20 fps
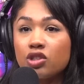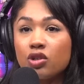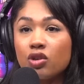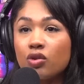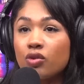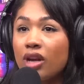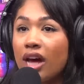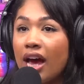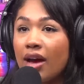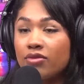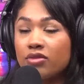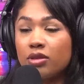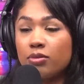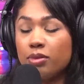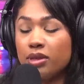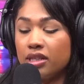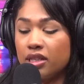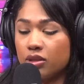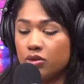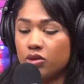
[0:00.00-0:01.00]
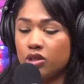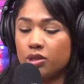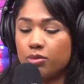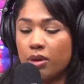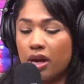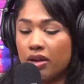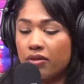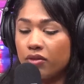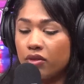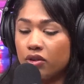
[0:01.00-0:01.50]
you yeah. don't have to be
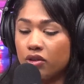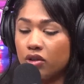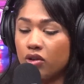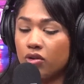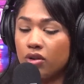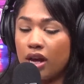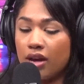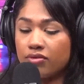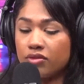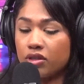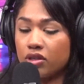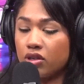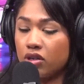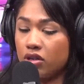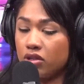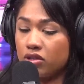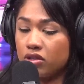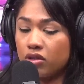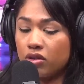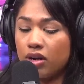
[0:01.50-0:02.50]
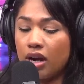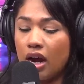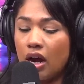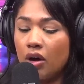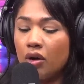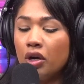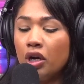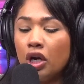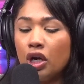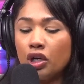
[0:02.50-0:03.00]
disrespectful you don't have to curse her
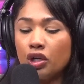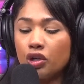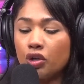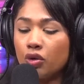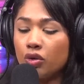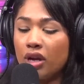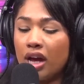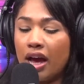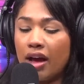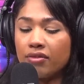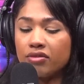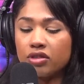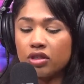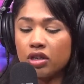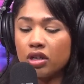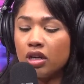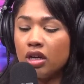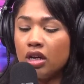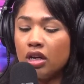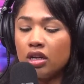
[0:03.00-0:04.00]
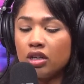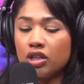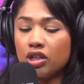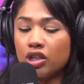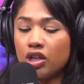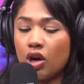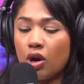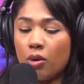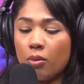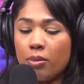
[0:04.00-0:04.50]
out you don't have to you
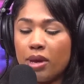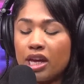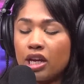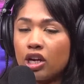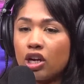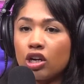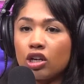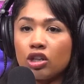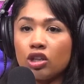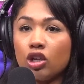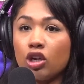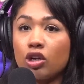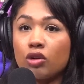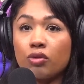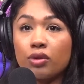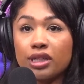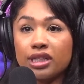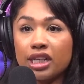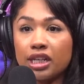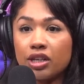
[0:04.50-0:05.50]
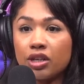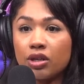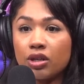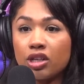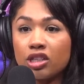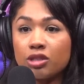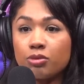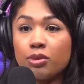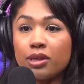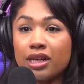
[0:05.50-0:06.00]
know, make her look
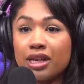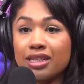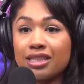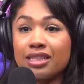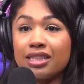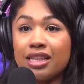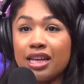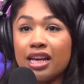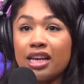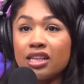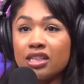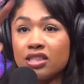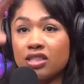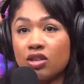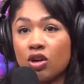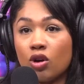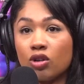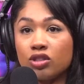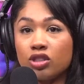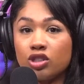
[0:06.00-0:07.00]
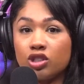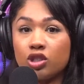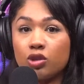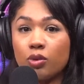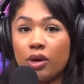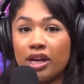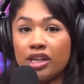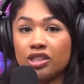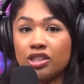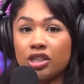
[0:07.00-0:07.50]
ridiculous because this whole
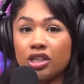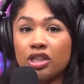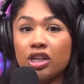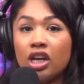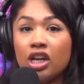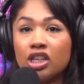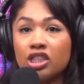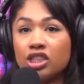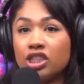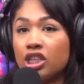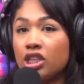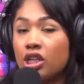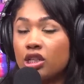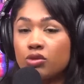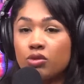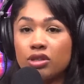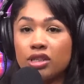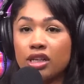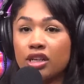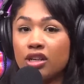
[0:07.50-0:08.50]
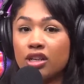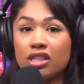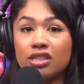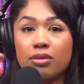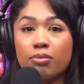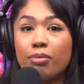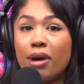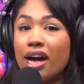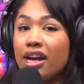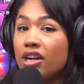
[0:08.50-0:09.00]
situation, she yeah. looks ridiculous
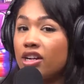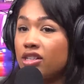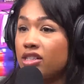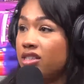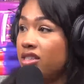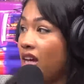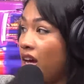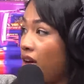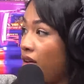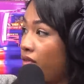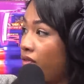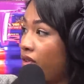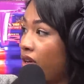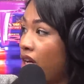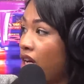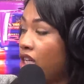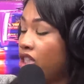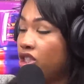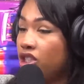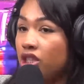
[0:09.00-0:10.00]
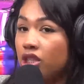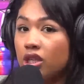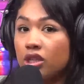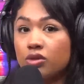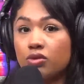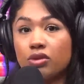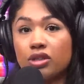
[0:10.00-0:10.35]
by herself. She looks